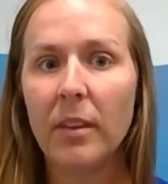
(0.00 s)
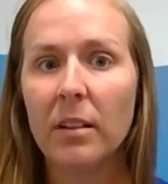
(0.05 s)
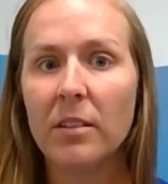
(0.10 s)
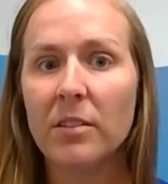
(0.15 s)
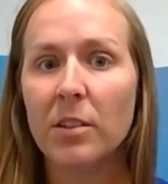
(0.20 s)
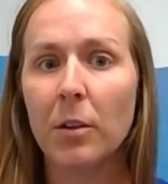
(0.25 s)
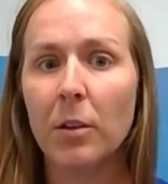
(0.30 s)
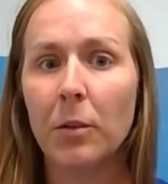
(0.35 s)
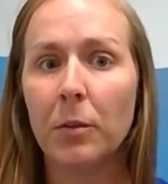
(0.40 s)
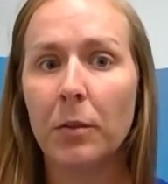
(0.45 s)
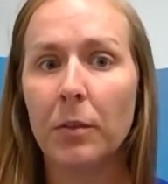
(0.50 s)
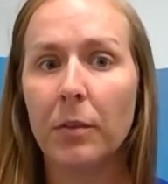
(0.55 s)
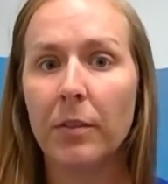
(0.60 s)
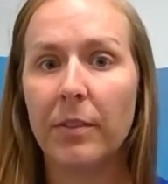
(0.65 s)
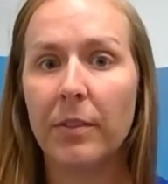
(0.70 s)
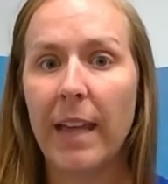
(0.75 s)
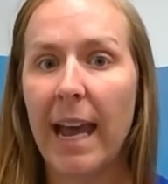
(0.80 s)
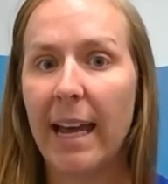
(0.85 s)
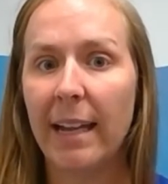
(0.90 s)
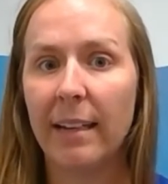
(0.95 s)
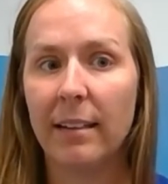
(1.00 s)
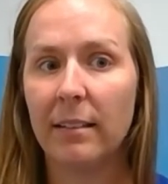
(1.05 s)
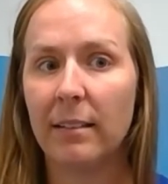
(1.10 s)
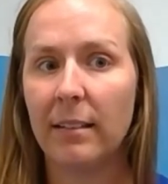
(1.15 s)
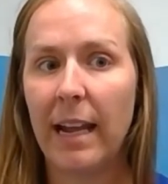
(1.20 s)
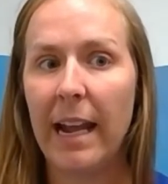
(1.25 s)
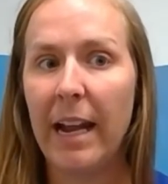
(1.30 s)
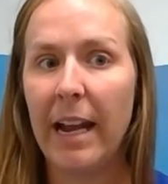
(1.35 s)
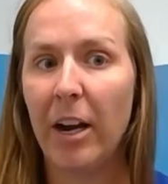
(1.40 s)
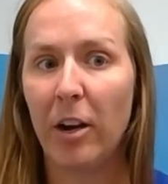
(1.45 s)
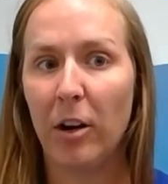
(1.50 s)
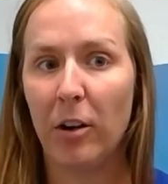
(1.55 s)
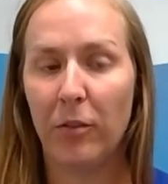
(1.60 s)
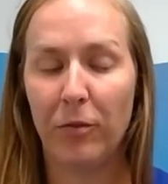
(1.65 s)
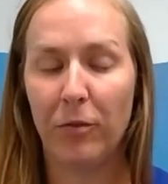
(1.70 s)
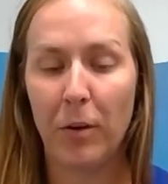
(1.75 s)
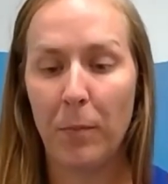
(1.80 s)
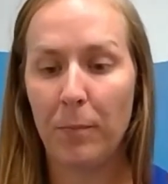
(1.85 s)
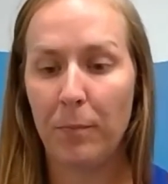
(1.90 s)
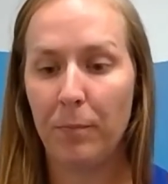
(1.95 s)
So that air
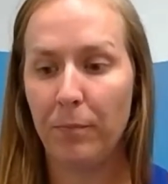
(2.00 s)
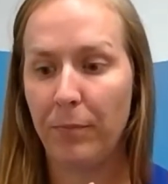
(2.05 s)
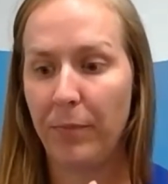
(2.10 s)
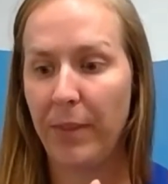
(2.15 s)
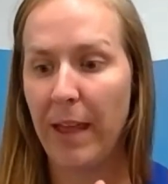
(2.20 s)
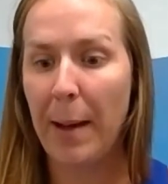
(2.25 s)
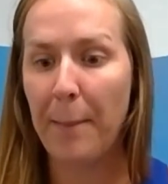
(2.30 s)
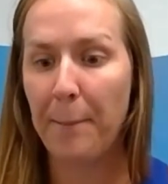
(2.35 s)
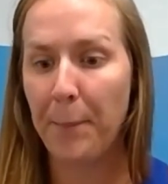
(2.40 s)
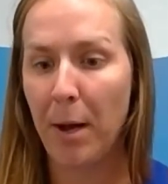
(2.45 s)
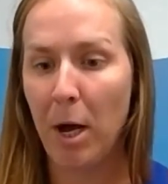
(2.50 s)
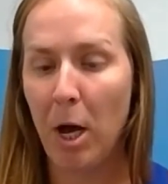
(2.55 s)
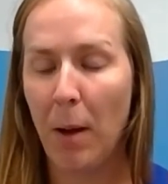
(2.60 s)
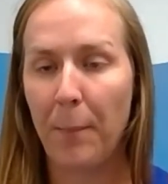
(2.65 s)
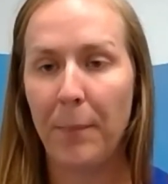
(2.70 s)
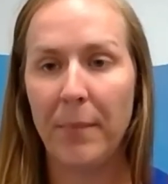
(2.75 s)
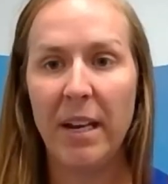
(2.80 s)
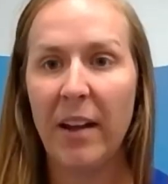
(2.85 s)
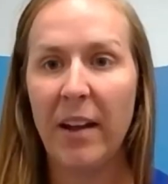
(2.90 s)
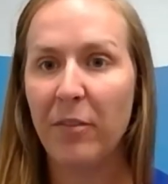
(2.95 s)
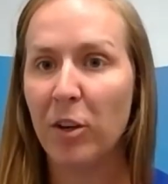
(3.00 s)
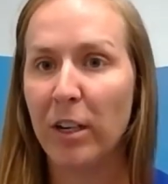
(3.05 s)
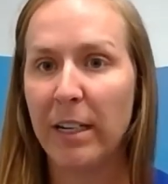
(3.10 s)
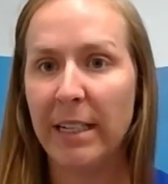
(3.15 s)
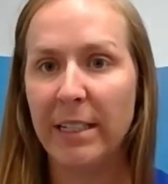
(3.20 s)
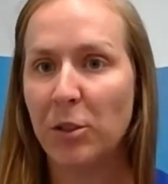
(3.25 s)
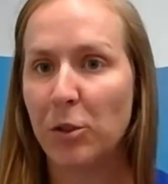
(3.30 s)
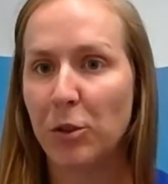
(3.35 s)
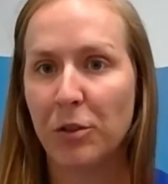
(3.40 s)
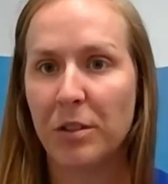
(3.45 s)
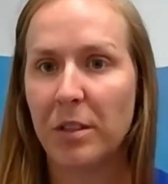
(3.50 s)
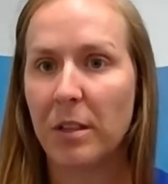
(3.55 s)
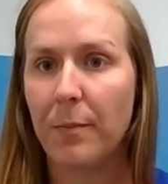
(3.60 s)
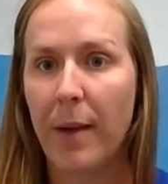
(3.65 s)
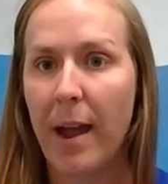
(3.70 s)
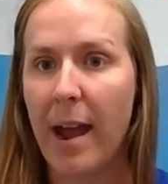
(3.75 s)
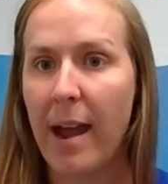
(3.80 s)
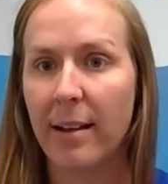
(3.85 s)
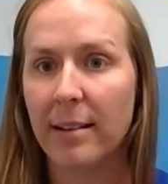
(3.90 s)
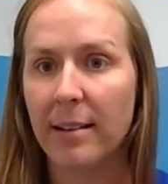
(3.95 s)
from that pump never enters the
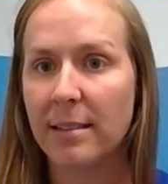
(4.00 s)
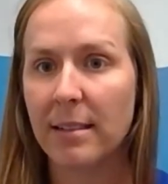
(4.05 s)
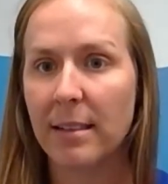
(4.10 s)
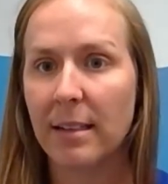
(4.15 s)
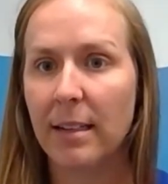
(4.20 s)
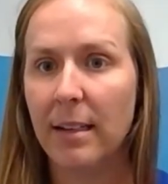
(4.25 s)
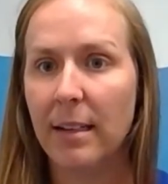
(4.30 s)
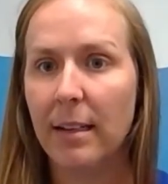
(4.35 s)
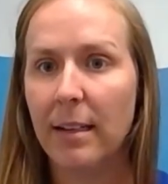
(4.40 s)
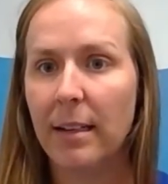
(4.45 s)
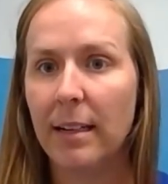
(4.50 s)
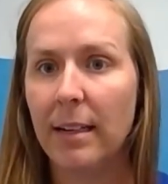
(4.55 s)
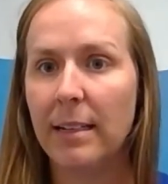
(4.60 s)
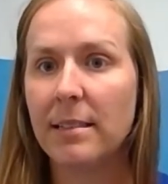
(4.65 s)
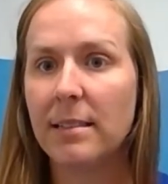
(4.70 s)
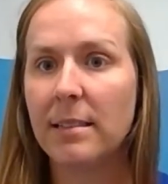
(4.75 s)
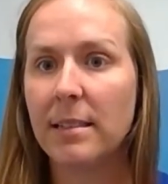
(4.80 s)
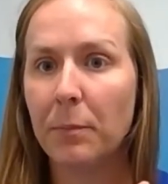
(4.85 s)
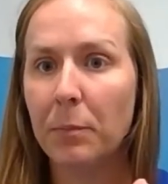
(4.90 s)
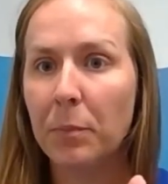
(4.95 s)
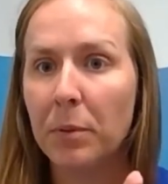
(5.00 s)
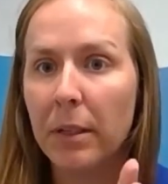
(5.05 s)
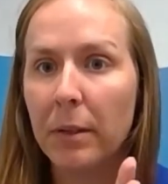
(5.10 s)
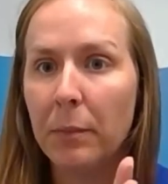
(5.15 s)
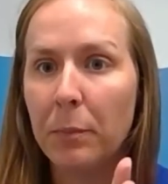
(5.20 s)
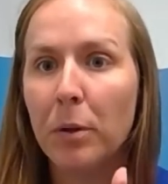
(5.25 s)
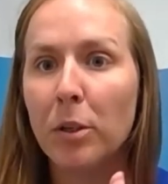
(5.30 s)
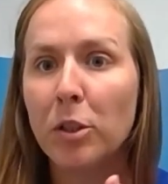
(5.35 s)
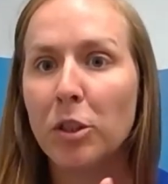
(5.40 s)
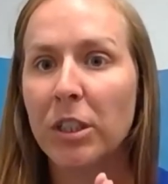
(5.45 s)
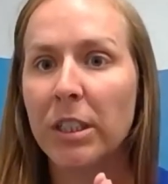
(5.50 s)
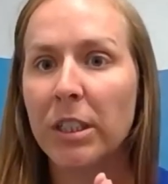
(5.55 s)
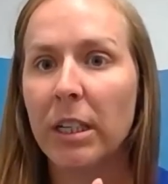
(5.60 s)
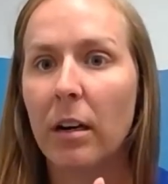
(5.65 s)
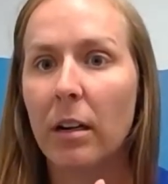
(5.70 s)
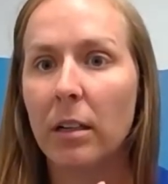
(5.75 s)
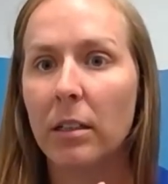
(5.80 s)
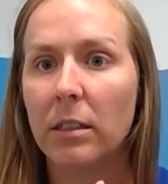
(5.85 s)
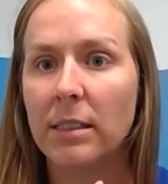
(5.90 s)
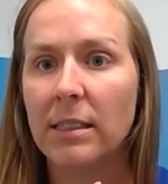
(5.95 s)
mask. It's simply pushing
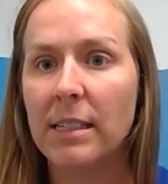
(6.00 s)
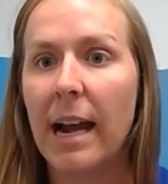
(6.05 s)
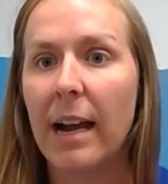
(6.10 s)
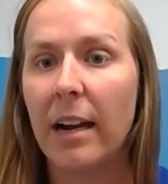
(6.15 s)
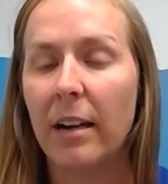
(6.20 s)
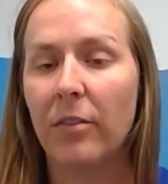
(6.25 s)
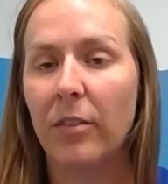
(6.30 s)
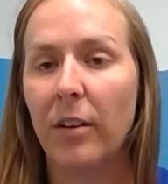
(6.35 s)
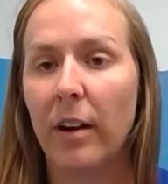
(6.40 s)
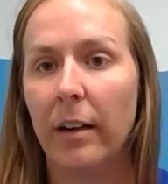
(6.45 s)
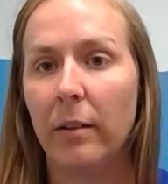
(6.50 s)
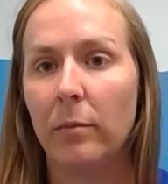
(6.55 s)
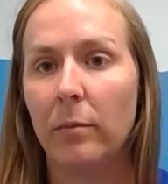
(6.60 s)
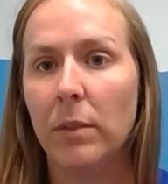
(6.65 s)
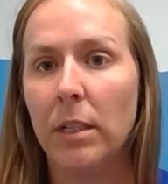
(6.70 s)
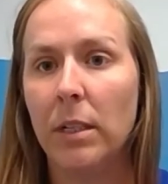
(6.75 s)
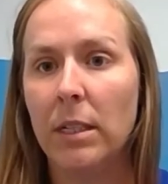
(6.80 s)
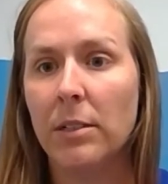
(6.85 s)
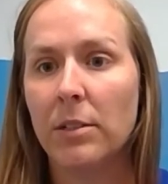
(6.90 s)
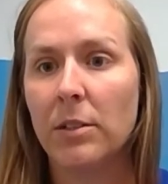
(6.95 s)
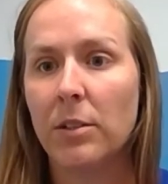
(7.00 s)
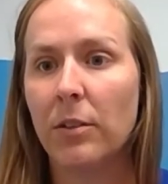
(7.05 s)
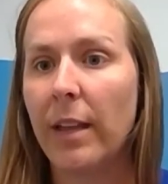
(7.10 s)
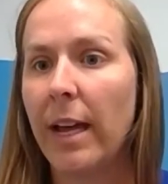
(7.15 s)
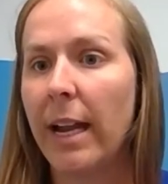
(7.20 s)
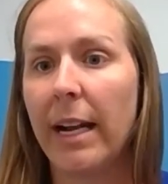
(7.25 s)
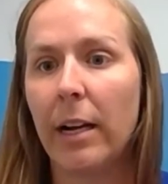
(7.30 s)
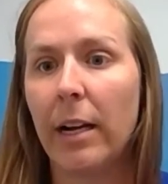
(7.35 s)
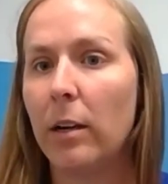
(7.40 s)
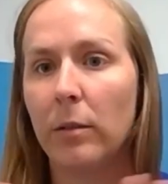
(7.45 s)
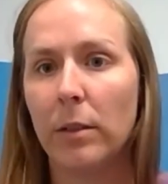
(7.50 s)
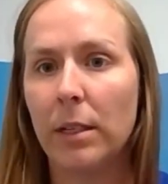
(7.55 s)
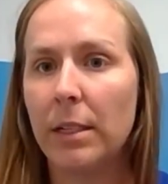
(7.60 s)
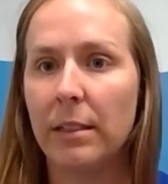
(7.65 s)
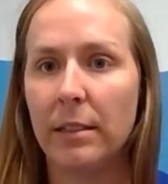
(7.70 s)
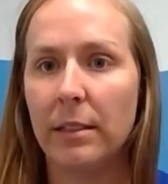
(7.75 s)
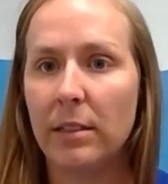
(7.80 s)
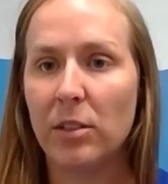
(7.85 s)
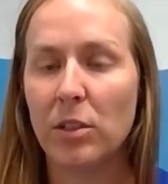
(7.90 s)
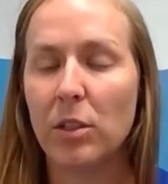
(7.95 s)
on a diaphragm. So that air
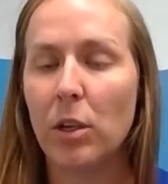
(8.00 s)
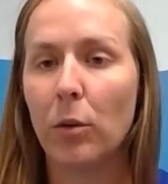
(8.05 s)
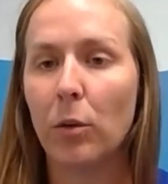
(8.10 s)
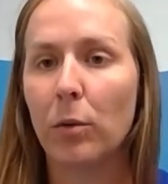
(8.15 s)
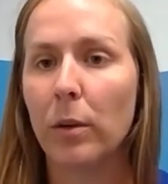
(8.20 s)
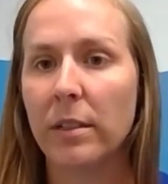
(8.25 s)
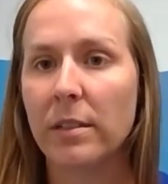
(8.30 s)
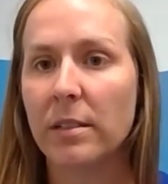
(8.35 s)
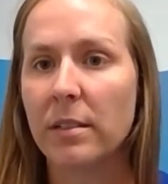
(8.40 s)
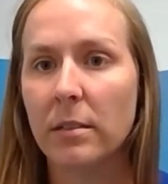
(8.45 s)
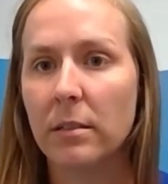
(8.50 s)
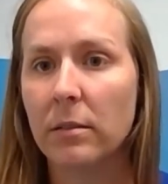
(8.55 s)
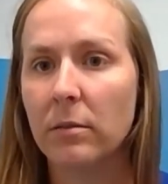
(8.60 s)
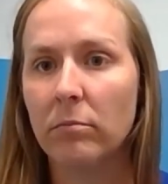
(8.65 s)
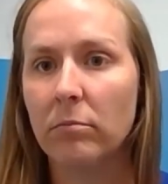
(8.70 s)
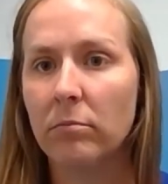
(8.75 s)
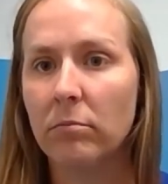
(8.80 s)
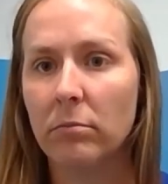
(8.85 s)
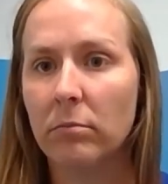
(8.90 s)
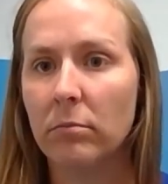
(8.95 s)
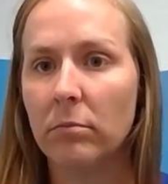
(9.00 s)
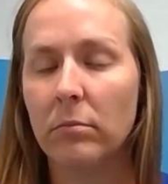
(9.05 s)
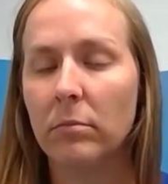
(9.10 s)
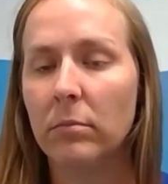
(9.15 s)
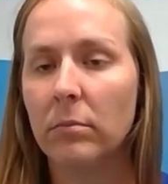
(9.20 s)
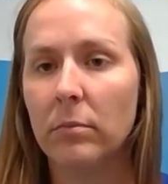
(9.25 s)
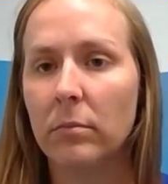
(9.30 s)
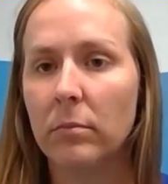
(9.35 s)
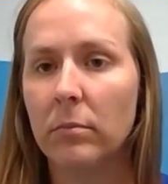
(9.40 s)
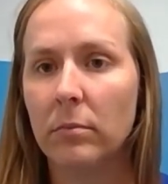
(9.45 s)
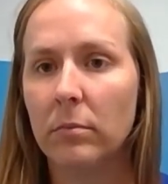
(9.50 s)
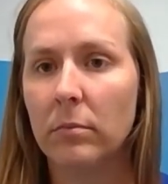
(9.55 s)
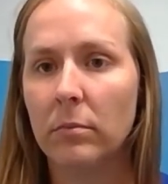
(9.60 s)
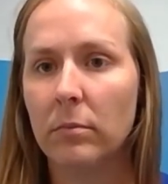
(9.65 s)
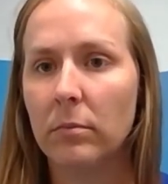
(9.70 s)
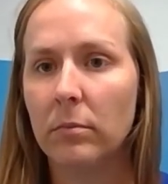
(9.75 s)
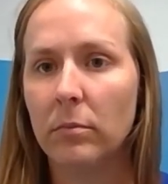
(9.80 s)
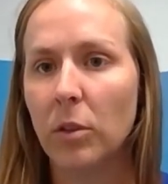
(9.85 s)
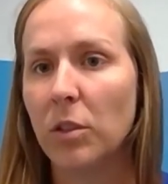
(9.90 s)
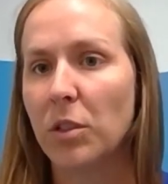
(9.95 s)
is no risk
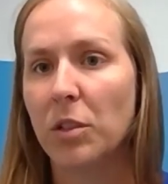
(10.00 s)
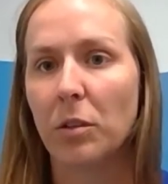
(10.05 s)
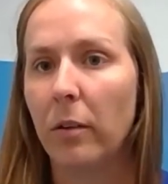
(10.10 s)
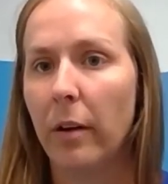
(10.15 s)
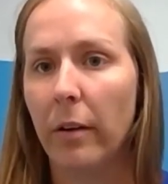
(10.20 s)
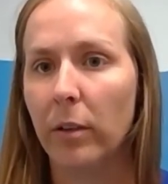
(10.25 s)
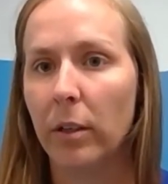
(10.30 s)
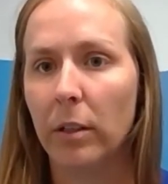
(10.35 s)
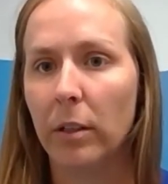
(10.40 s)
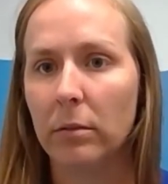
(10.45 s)
whatsoever.